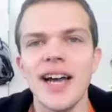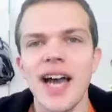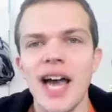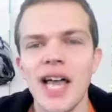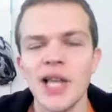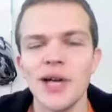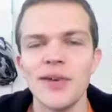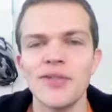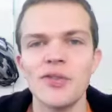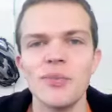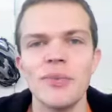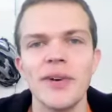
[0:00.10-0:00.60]

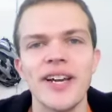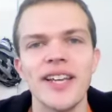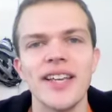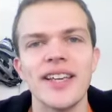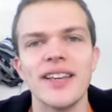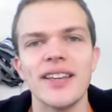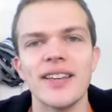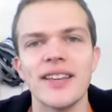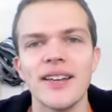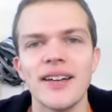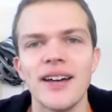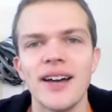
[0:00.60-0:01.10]
Hello,
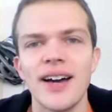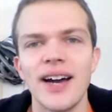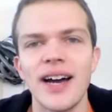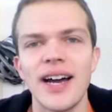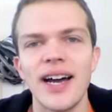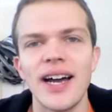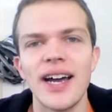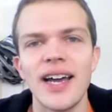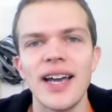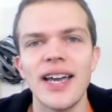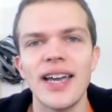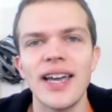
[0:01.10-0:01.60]
everybody.
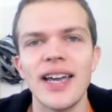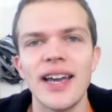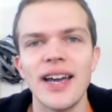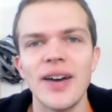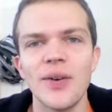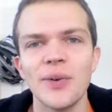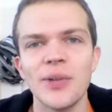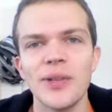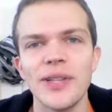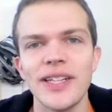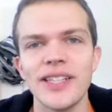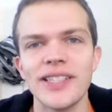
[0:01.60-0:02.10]
I
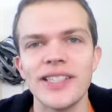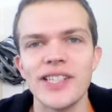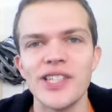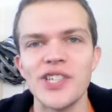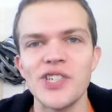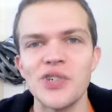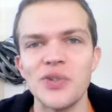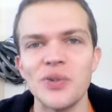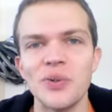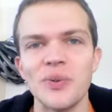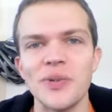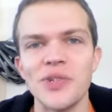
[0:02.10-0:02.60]
would like to
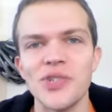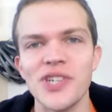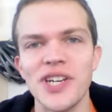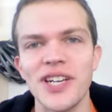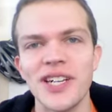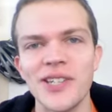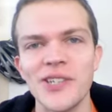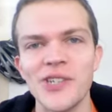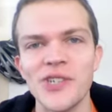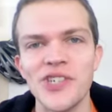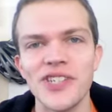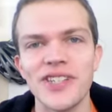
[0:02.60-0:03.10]
issue you a
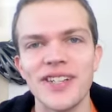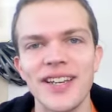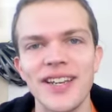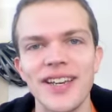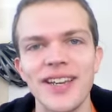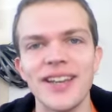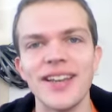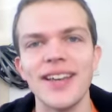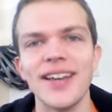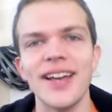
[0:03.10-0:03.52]
challenge today,